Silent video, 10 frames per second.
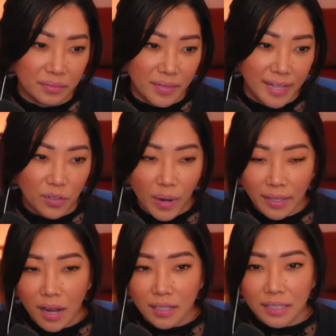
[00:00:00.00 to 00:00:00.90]
And quite
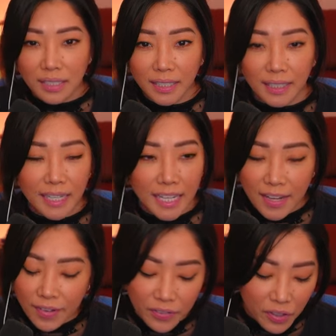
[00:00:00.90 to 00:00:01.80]
honestly,
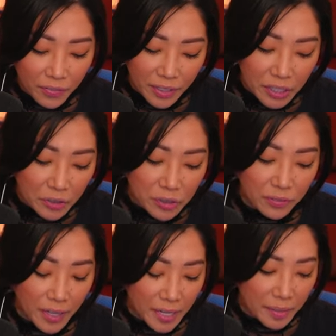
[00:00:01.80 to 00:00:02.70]
even if there are videos
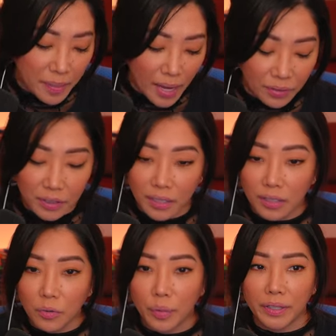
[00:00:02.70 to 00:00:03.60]
of him out
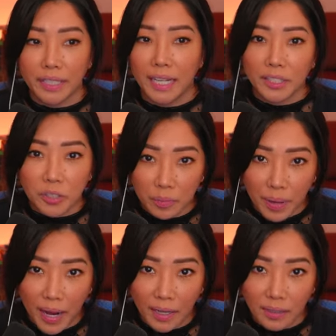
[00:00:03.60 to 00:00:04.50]
there where he hits her
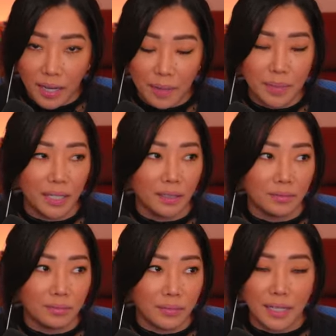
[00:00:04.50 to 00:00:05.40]
back, I
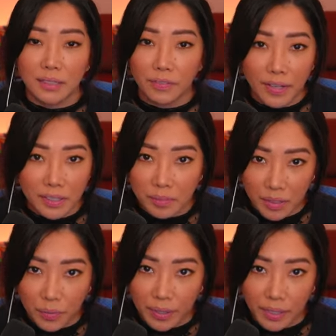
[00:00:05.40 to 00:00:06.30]
mean, that's defense to
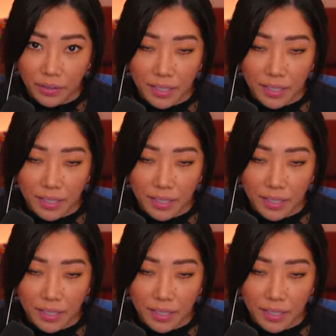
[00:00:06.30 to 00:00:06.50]
me right there.